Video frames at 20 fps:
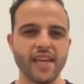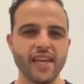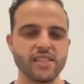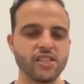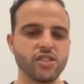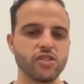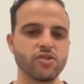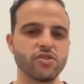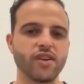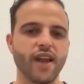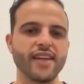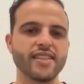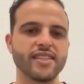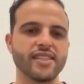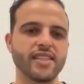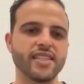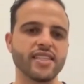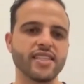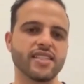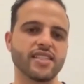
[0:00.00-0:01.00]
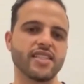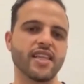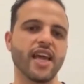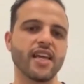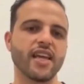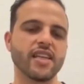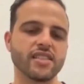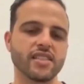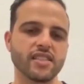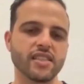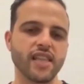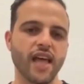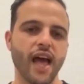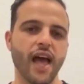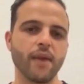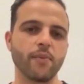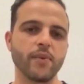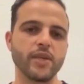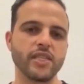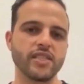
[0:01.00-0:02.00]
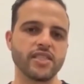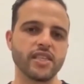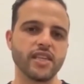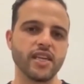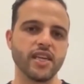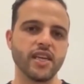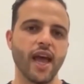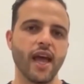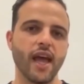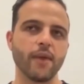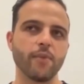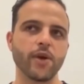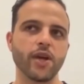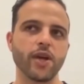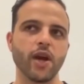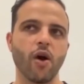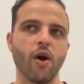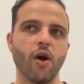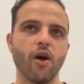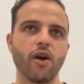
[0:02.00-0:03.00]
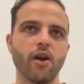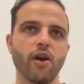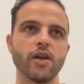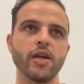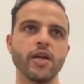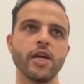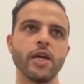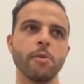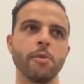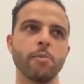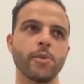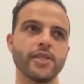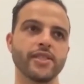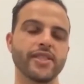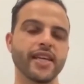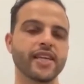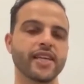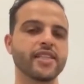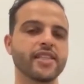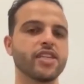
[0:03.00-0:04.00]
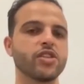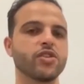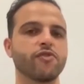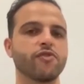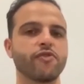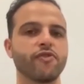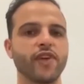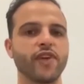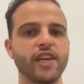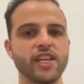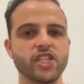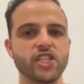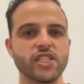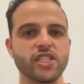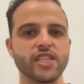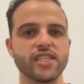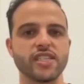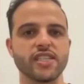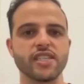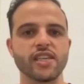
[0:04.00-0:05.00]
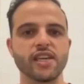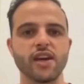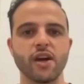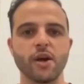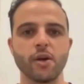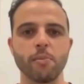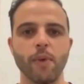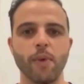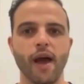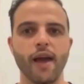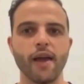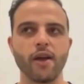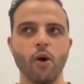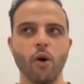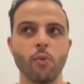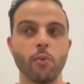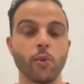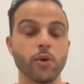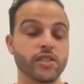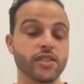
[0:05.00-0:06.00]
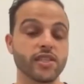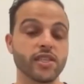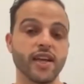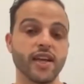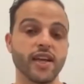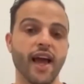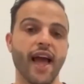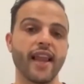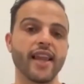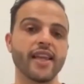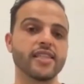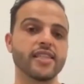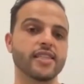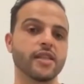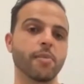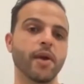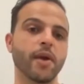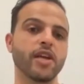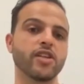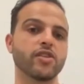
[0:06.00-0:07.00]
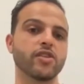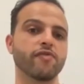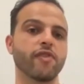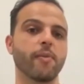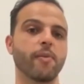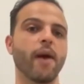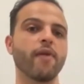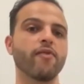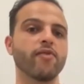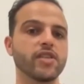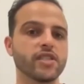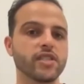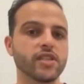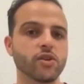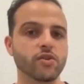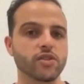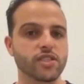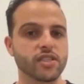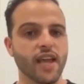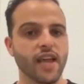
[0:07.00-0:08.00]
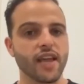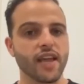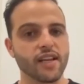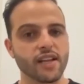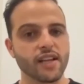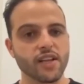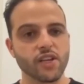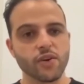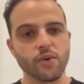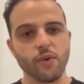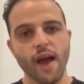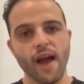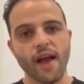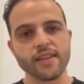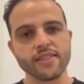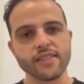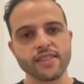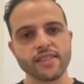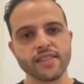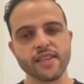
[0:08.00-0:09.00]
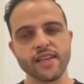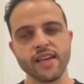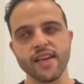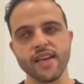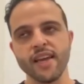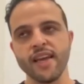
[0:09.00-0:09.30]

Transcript: 18 to 19 states that we see, and we are predicting to finish this year by almost seeing at least a patient from every single state in the US.